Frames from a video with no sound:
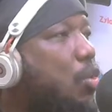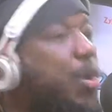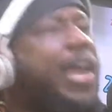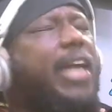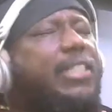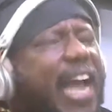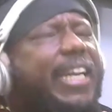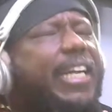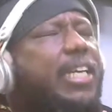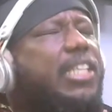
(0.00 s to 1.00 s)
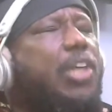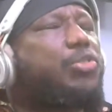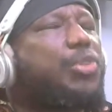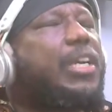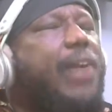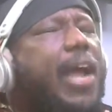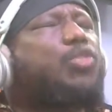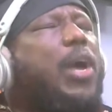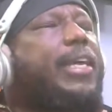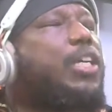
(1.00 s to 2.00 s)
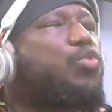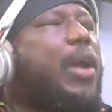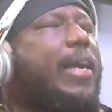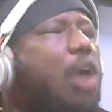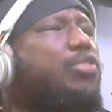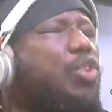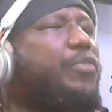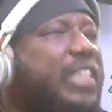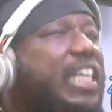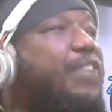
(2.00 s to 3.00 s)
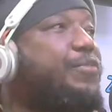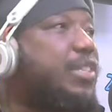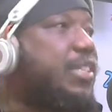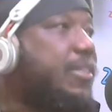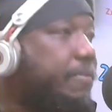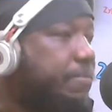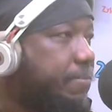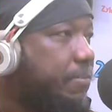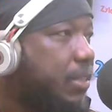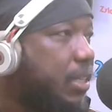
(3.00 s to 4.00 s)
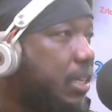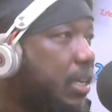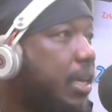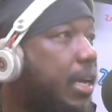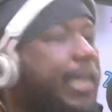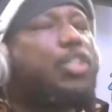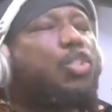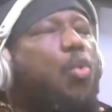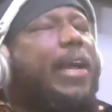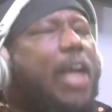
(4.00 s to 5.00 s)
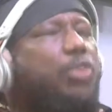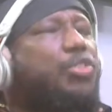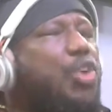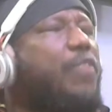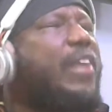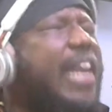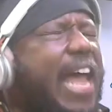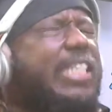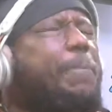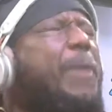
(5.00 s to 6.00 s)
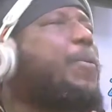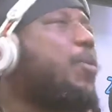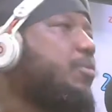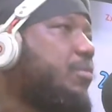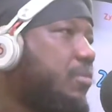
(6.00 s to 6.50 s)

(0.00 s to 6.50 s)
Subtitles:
We are turning this country gradually into a country of thieves, into a country of lazy people.